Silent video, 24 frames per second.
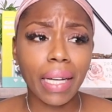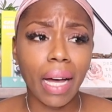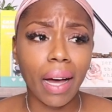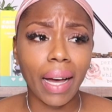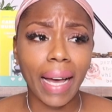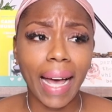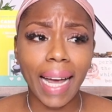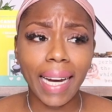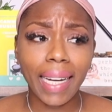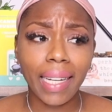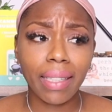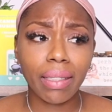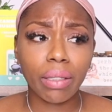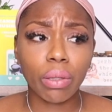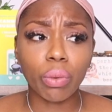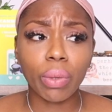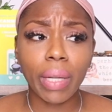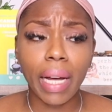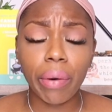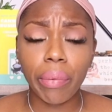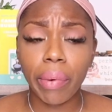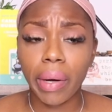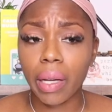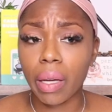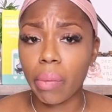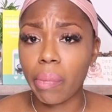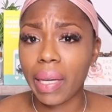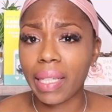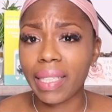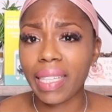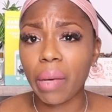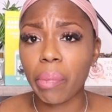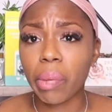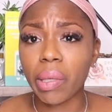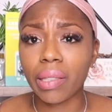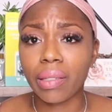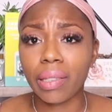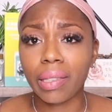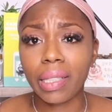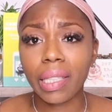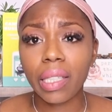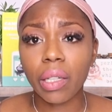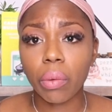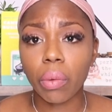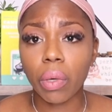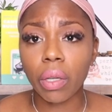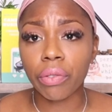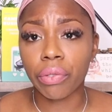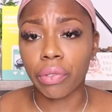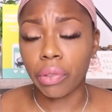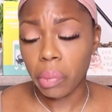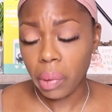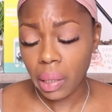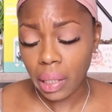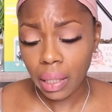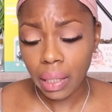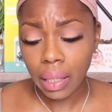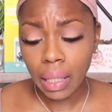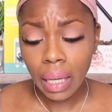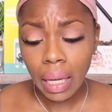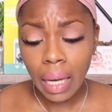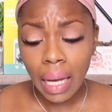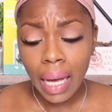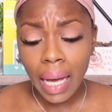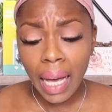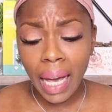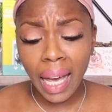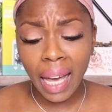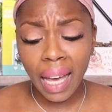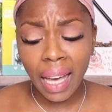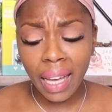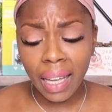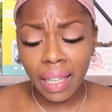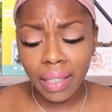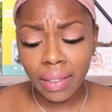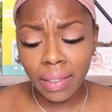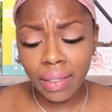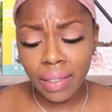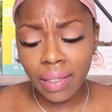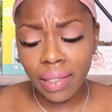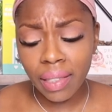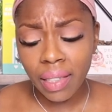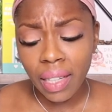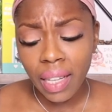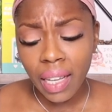I highly do not recommend that, because it didn't work for me and